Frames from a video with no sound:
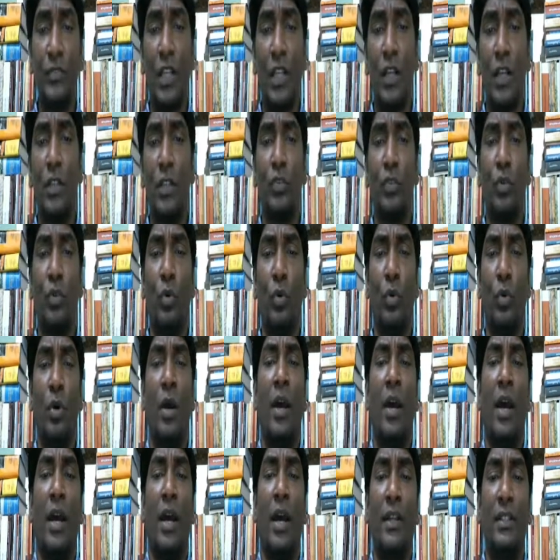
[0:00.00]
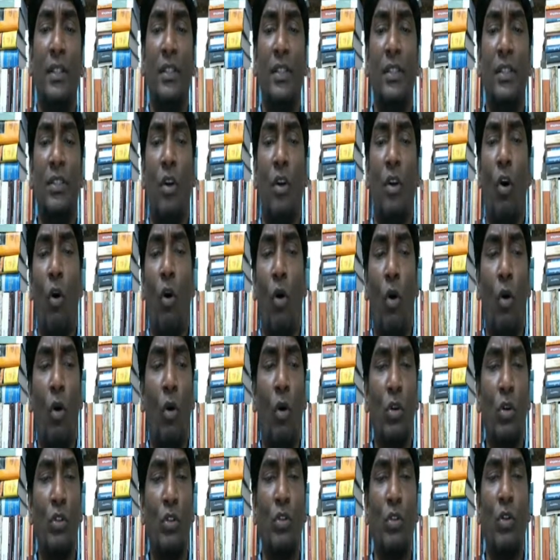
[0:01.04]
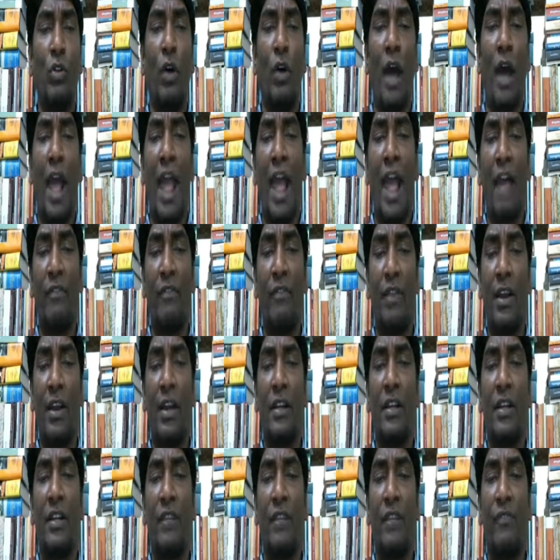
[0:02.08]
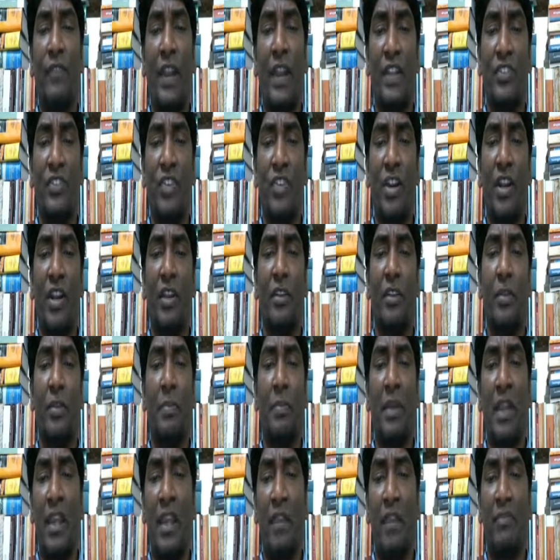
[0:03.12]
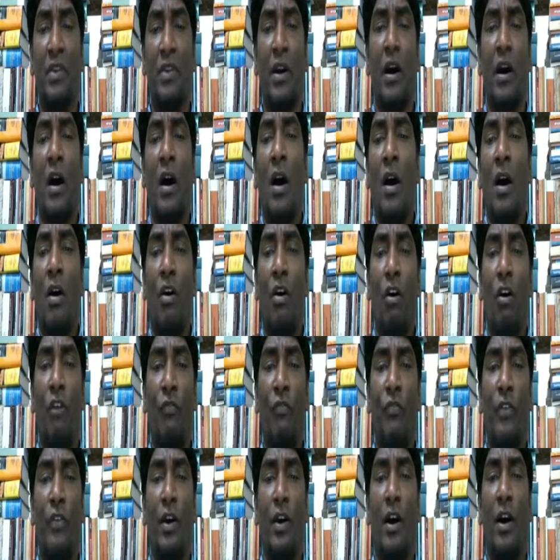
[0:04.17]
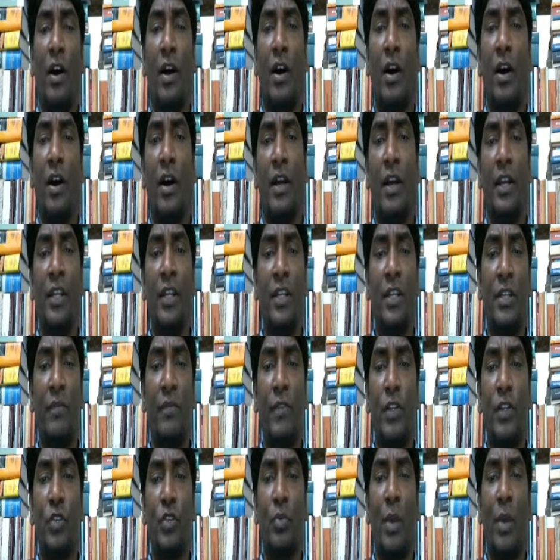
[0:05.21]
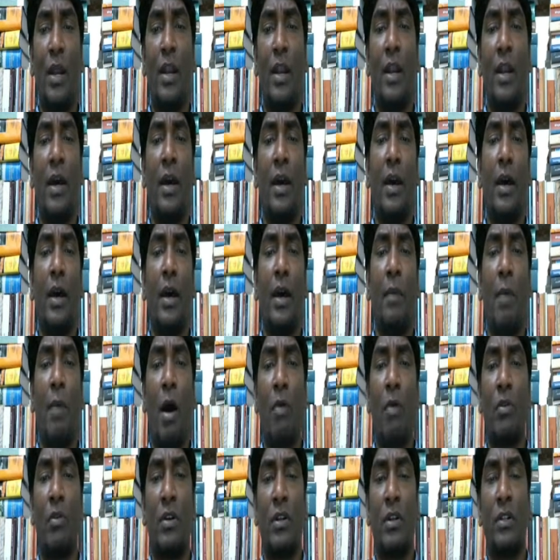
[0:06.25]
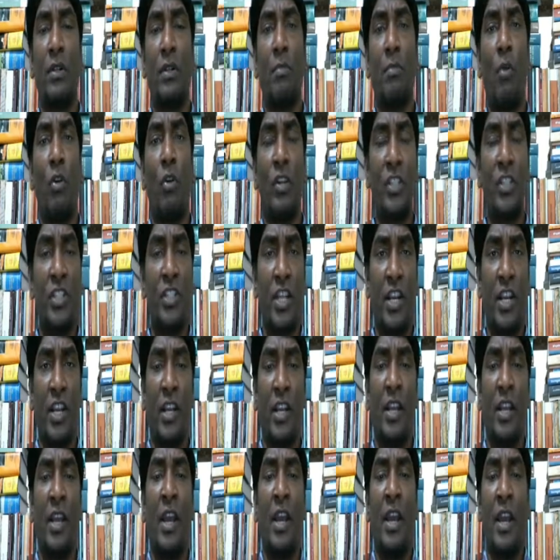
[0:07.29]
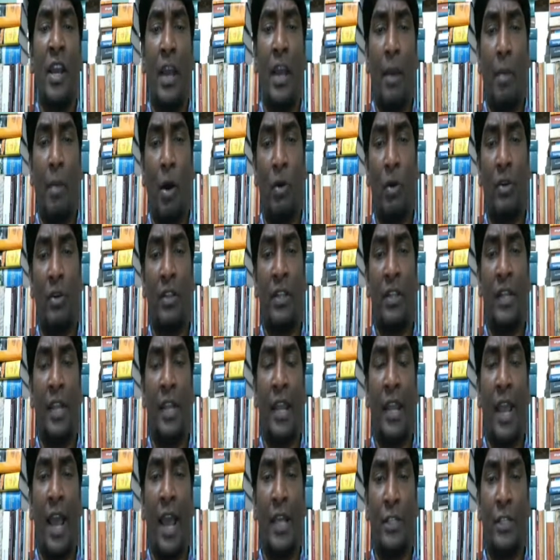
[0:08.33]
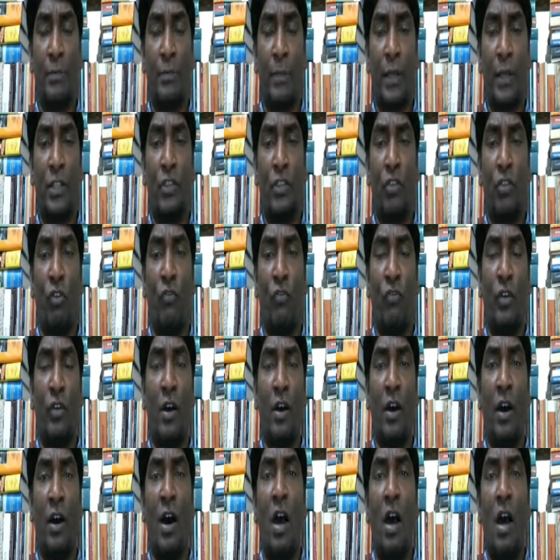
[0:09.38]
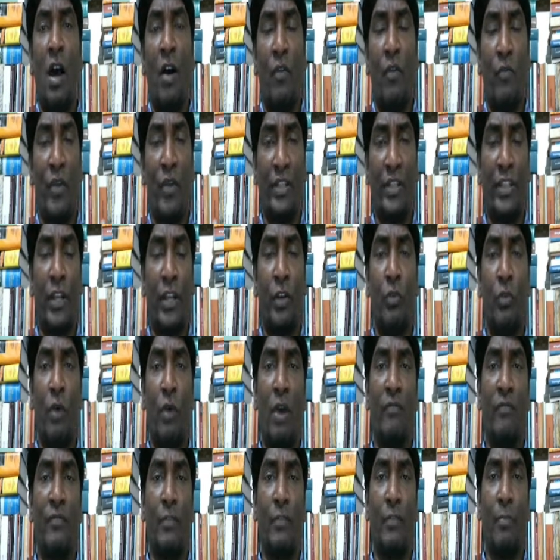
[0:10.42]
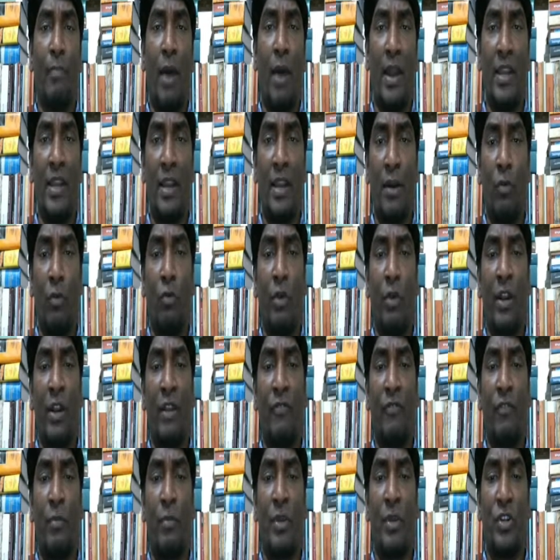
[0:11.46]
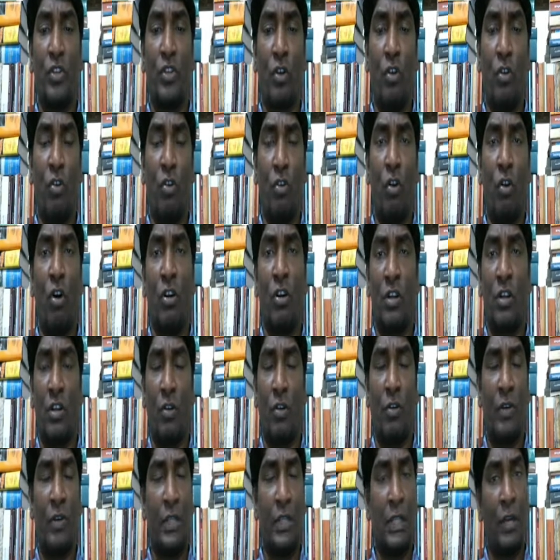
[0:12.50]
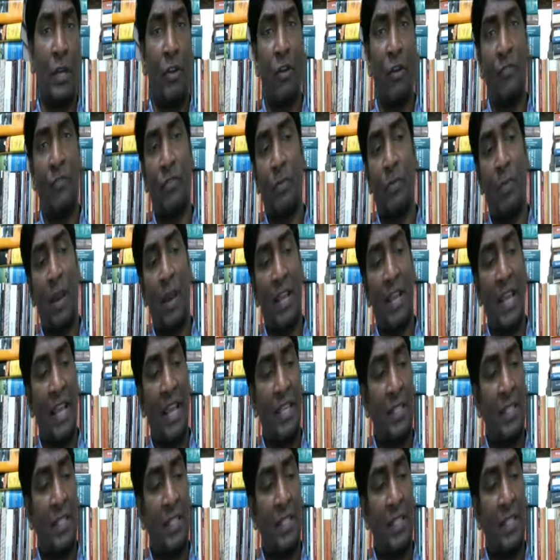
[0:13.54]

So this is also have a reflection in the behavior of individual about the monitoring, about the aspects of whether you have to buy a good information or not, or whether you have to buy